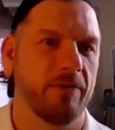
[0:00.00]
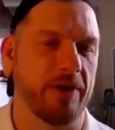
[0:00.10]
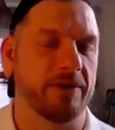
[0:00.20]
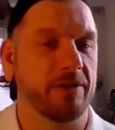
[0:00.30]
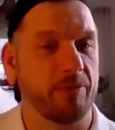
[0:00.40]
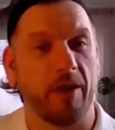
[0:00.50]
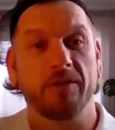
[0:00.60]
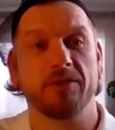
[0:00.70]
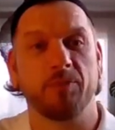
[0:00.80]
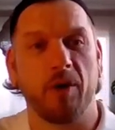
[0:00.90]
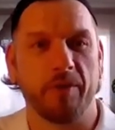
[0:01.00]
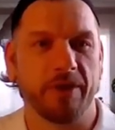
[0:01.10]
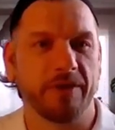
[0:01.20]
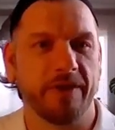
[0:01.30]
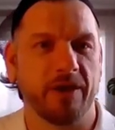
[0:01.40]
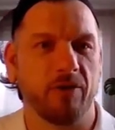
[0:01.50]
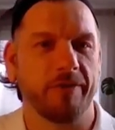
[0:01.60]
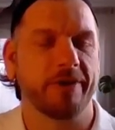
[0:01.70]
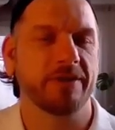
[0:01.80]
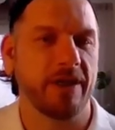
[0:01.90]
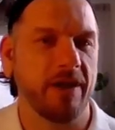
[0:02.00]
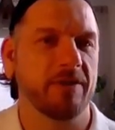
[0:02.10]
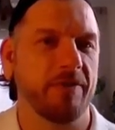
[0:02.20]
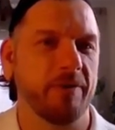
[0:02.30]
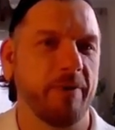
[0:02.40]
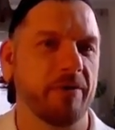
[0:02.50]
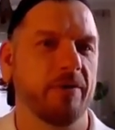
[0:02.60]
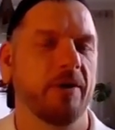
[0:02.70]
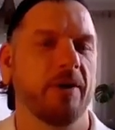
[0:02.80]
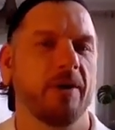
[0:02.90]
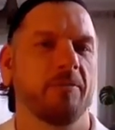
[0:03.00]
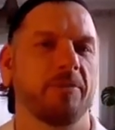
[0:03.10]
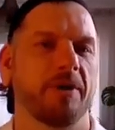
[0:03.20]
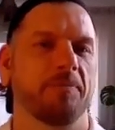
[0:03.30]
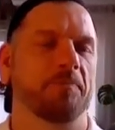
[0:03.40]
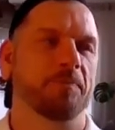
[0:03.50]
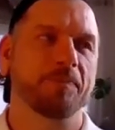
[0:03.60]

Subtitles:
Then someone else is probably going to take over because they have something better. But